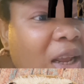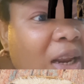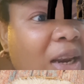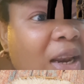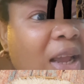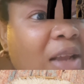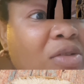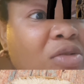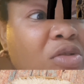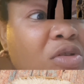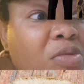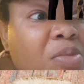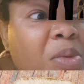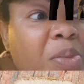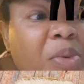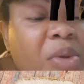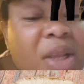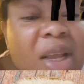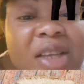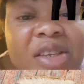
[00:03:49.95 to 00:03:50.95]
I like those
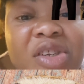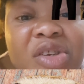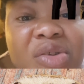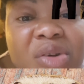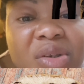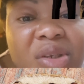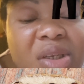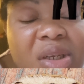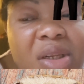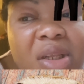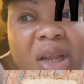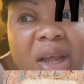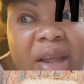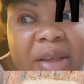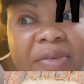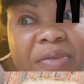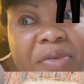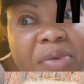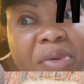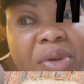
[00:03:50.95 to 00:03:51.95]
people that are serious in
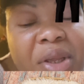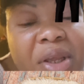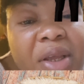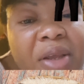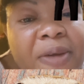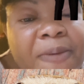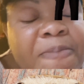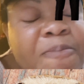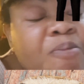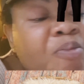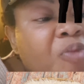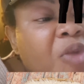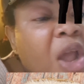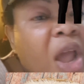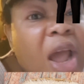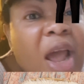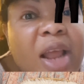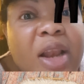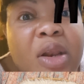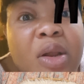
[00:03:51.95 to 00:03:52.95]
life, okay?
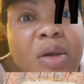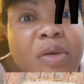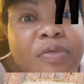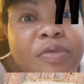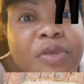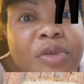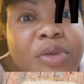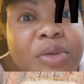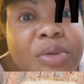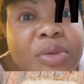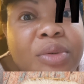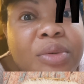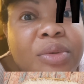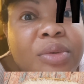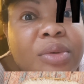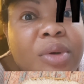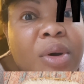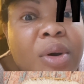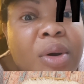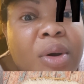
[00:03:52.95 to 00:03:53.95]
I love
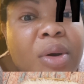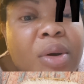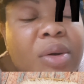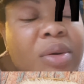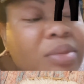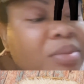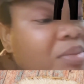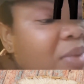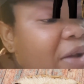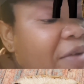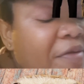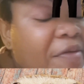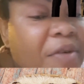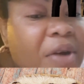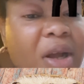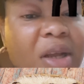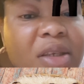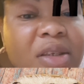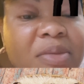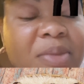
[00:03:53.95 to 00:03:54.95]
you all, my
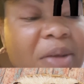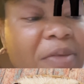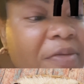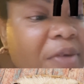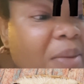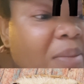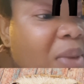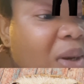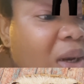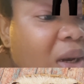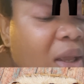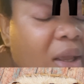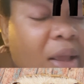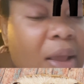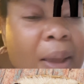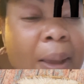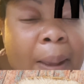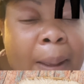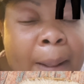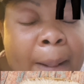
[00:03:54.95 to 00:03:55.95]
fans, my family,
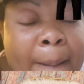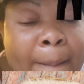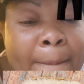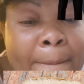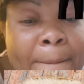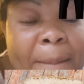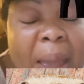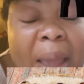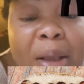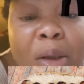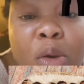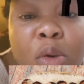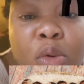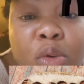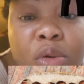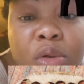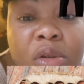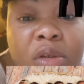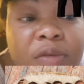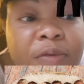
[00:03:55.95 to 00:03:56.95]
my
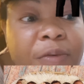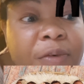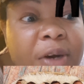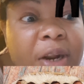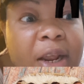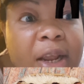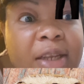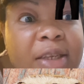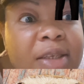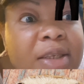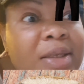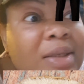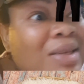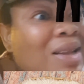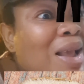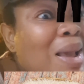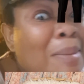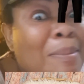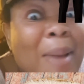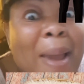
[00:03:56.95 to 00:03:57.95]
good friends,
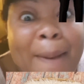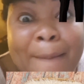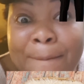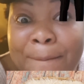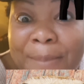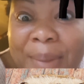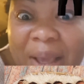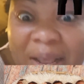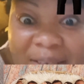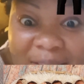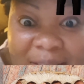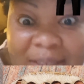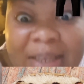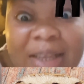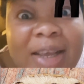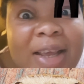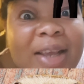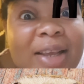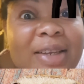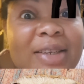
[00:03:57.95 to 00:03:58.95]
my
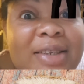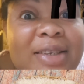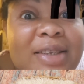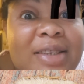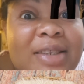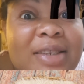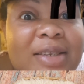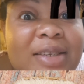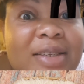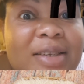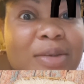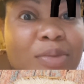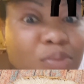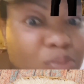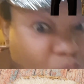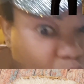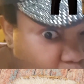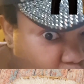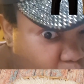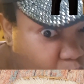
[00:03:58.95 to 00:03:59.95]
besties.
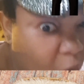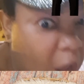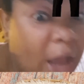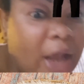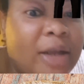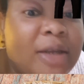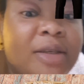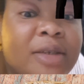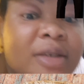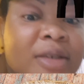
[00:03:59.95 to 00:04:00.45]
Mwah.